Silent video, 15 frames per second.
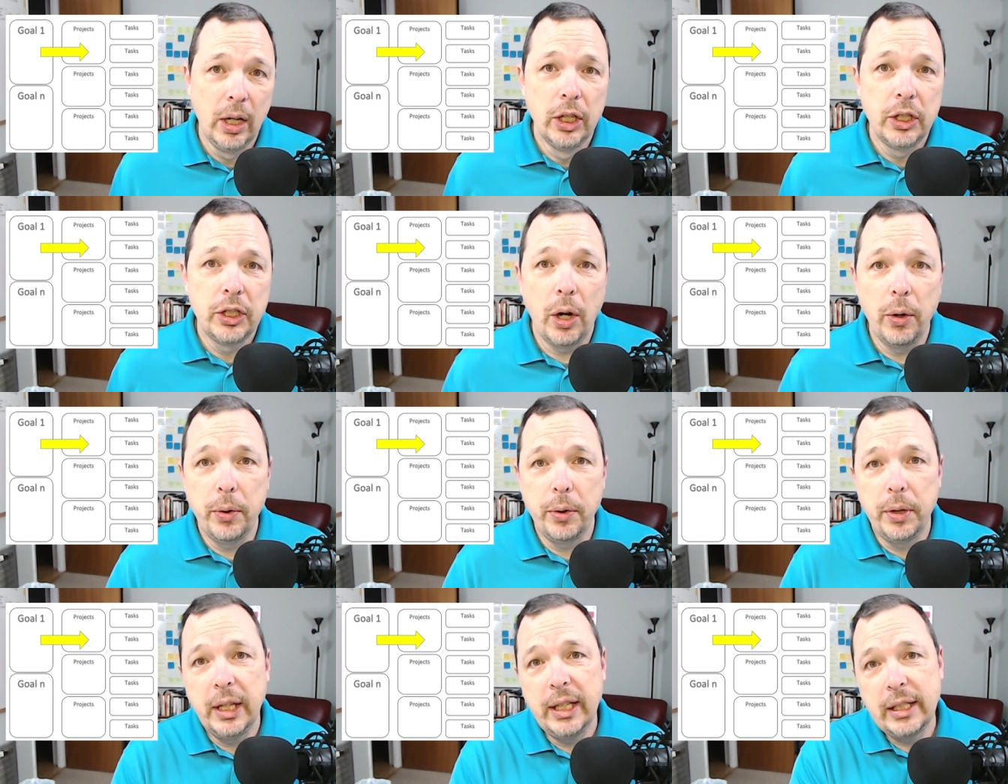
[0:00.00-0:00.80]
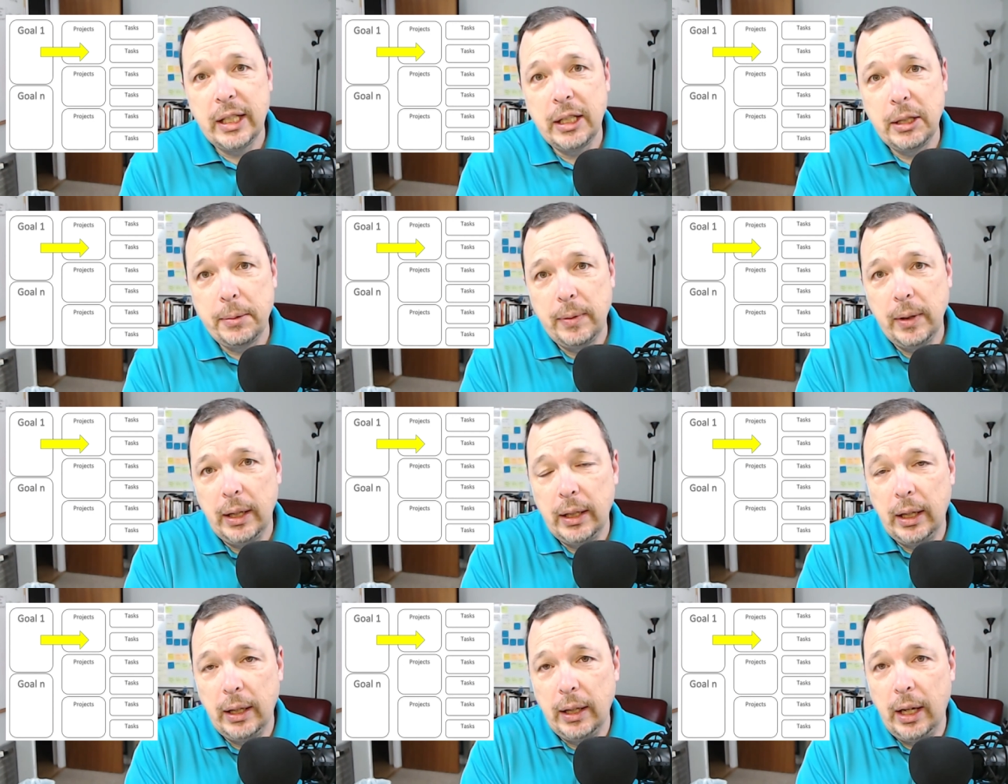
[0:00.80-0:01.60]
So this is
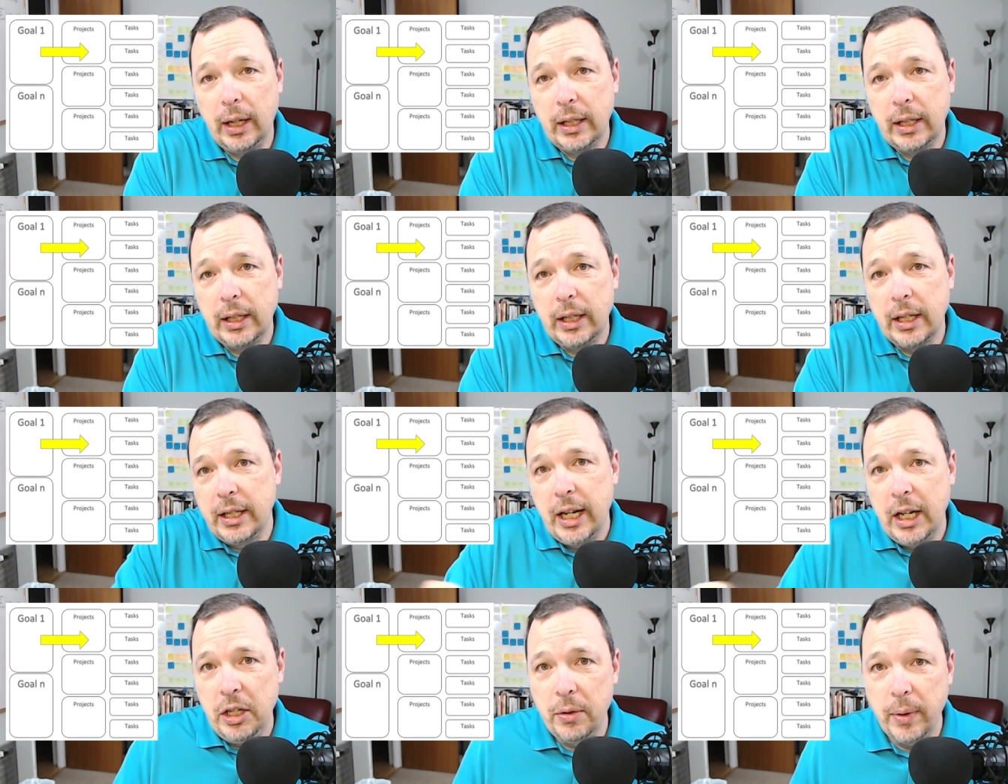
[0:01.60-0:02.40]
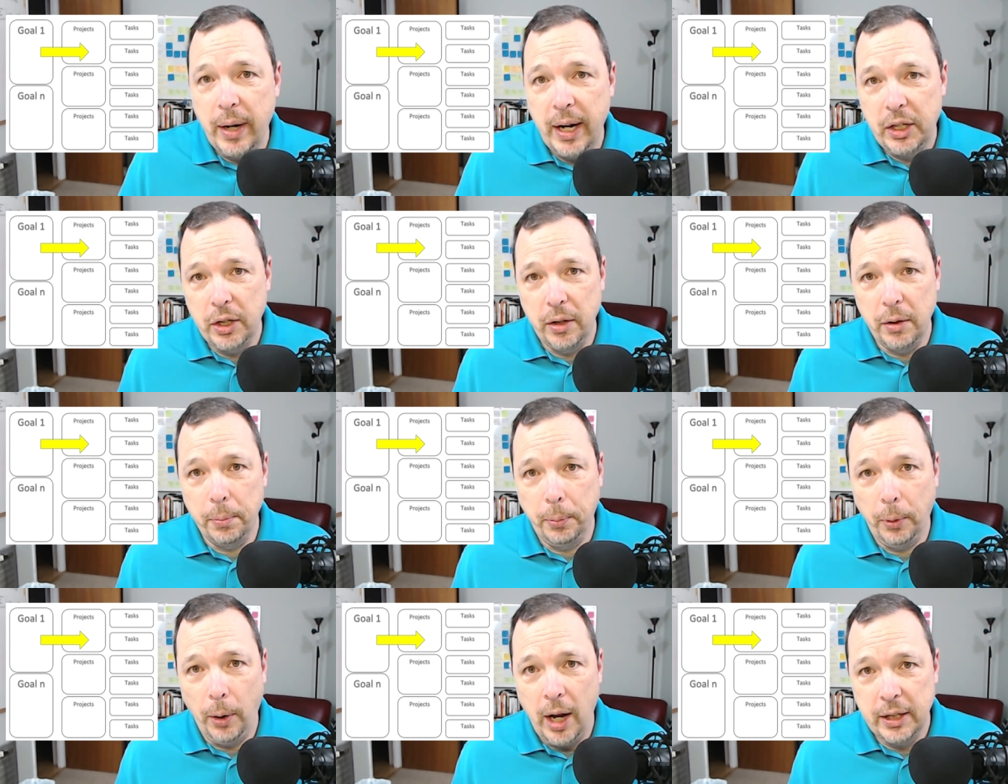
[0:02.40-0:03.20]
a continuation of the
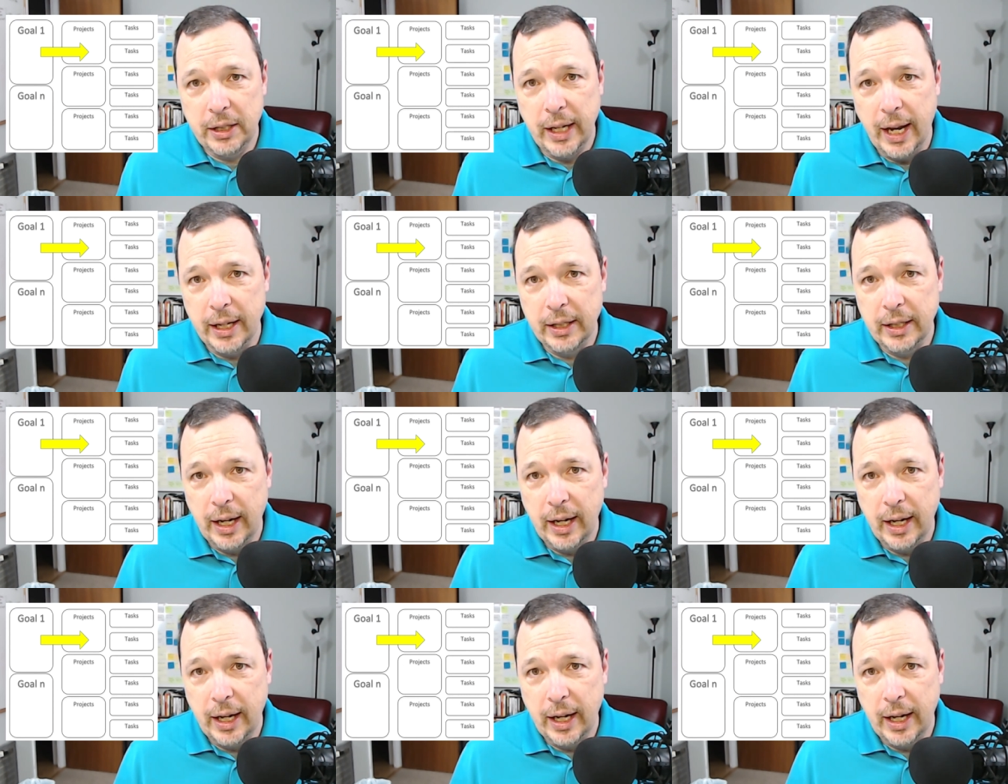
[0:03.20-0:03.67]
process.